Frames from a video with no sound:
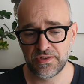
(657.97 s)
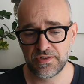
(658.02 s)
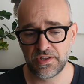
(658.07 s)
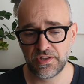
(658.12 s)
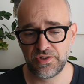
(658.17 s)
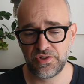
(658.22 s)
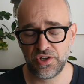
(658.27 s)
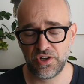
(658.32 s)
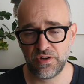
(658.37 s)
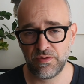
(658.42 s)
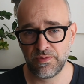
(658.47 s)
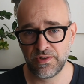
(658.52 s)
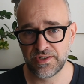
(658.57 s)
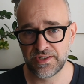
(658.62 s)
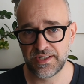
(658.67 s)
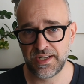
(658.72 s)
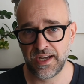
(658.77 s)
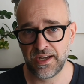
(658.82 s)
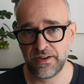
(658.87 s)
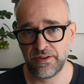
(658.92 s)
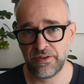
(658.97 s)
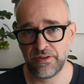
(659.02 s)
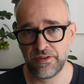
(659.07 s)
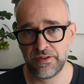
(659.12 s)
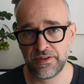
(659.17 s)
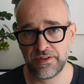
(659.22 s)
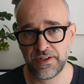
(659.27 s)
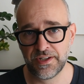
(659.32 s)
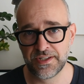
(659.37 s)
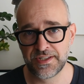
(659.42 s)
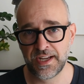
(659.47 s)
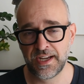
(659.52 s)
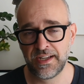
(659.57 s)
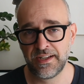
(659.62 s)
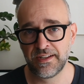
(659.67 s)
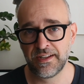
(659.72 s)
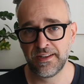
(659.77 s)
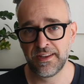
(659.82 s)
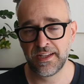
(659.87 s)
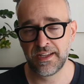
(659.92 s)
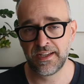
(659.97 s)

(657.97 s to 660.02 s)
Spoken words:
is a German standard designed in